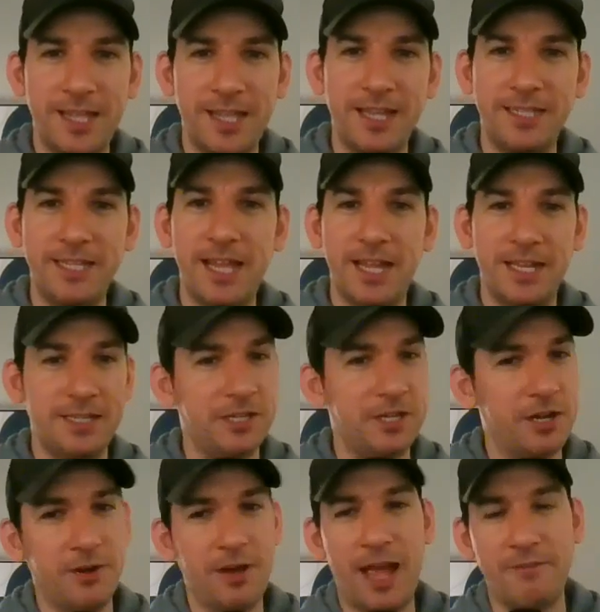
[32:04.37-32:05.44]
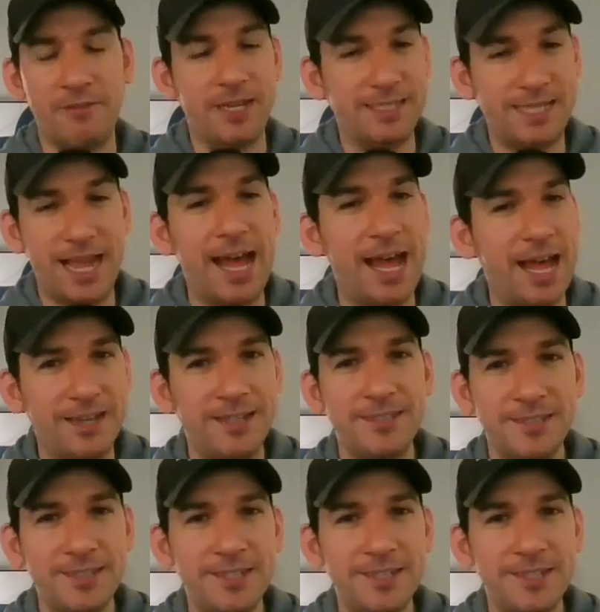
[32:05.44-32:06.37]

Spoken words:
And yet, having a dad,